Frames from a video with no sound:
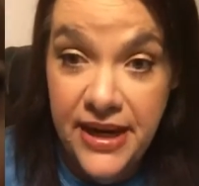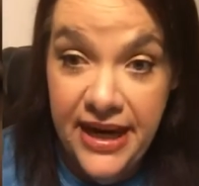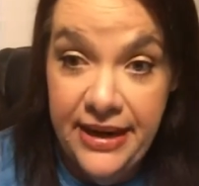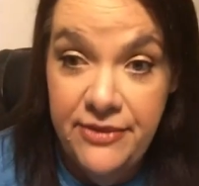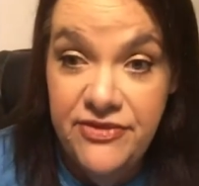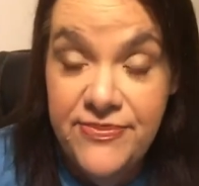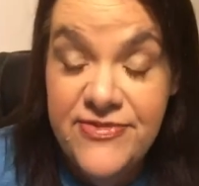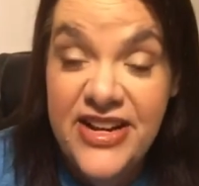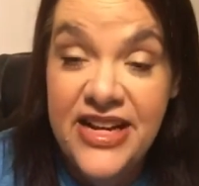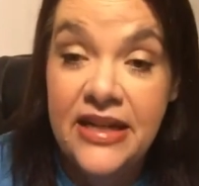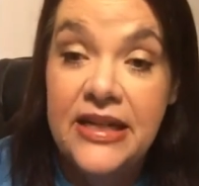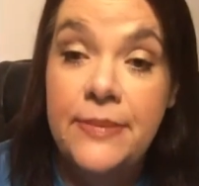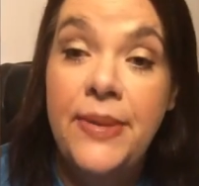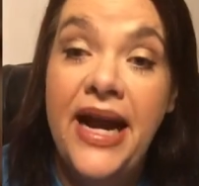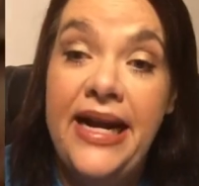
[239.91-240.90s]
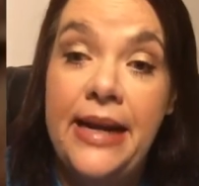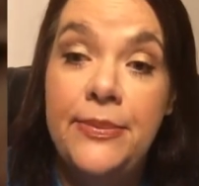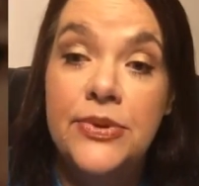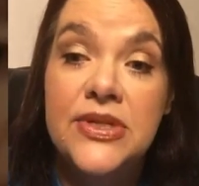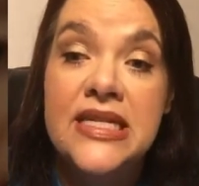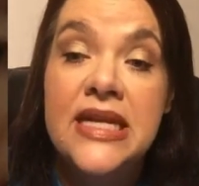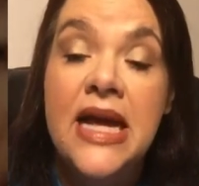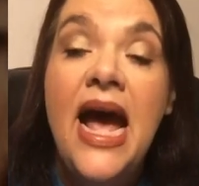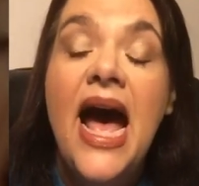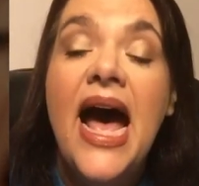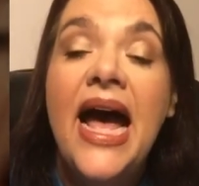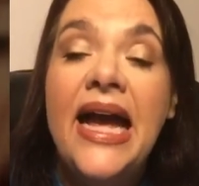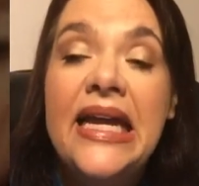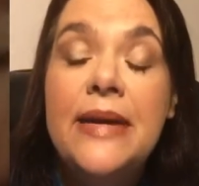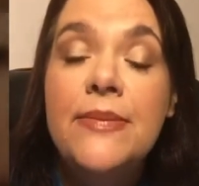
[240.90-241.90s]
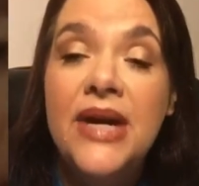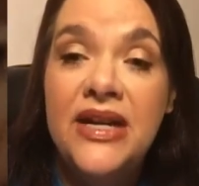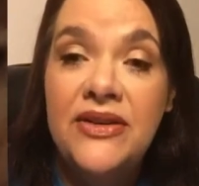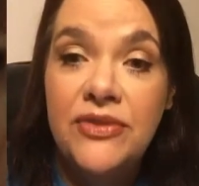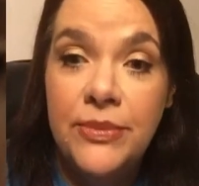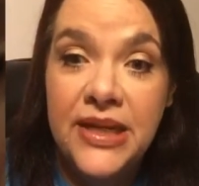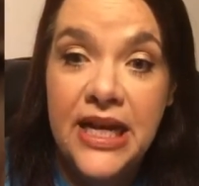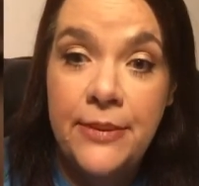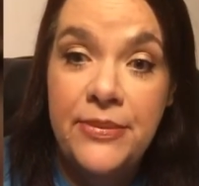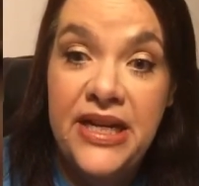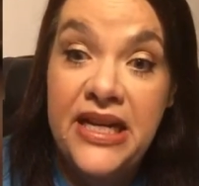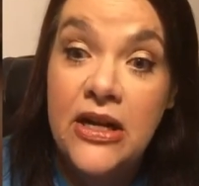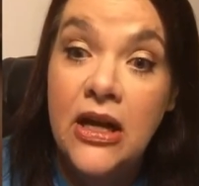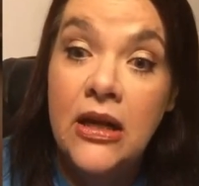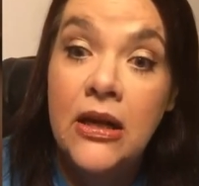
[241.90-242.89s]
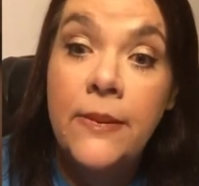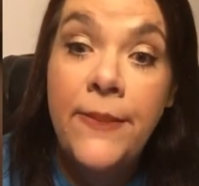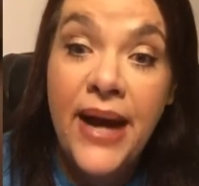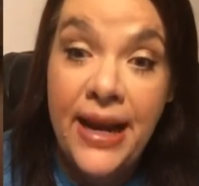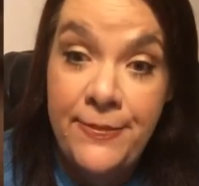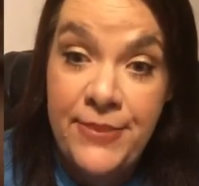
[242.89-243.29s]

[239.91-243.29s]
pine found in pineapples. I get mine from a company called